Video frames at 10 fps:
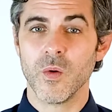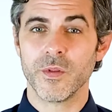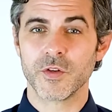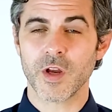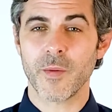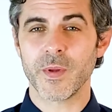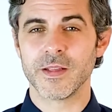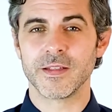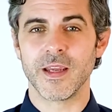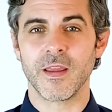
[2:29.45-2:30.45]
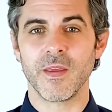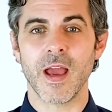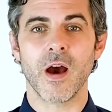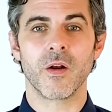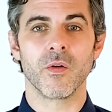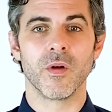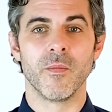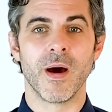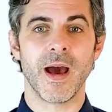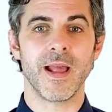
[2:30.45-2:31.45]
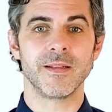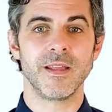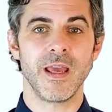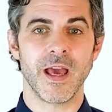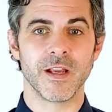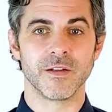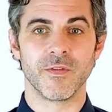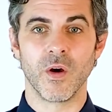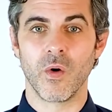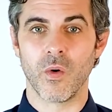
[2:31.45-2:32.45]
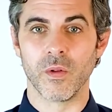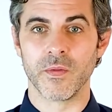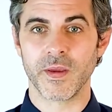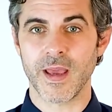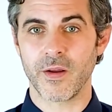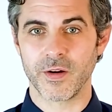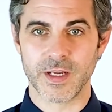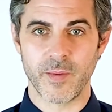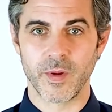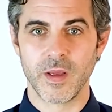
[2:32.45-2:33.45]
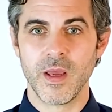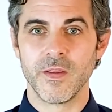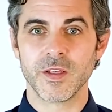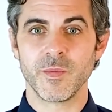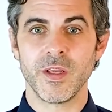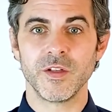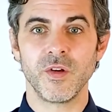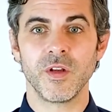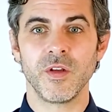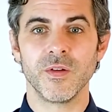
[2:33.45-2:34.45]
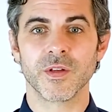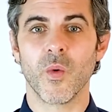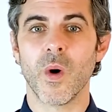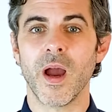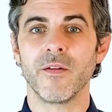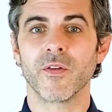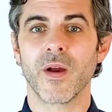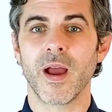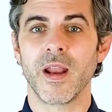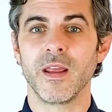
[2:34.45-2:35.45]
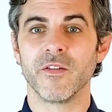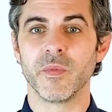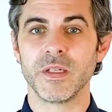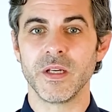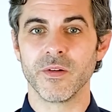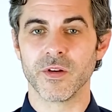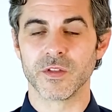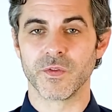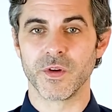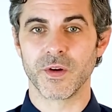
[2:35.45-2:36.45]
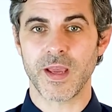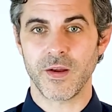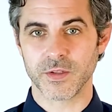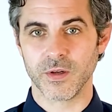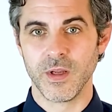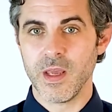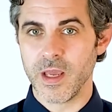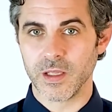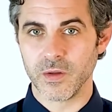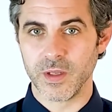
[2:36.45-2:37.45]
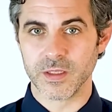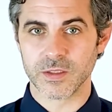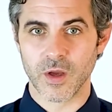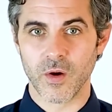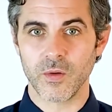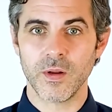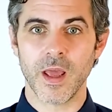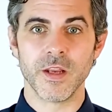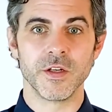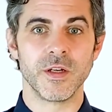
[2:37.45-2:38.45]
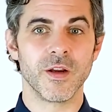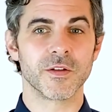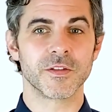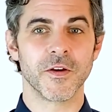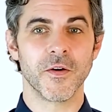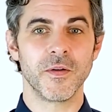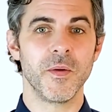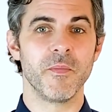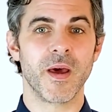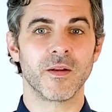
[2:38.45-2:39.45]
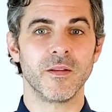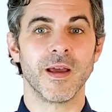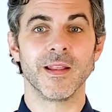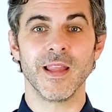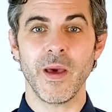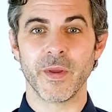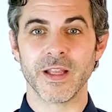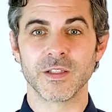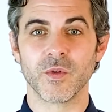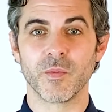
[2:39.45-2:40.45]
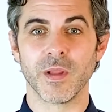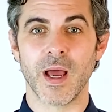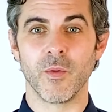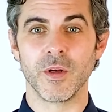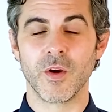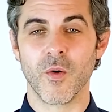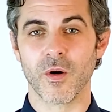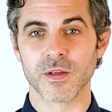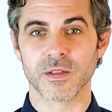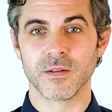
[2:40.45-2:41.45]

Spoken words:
With a drop-in sink, the outer rim hides the edge of the hole in the countertop. This means you can use a wide variety of materials for your counter, including stone, engineered stone, metal, and laminates with plywood cores.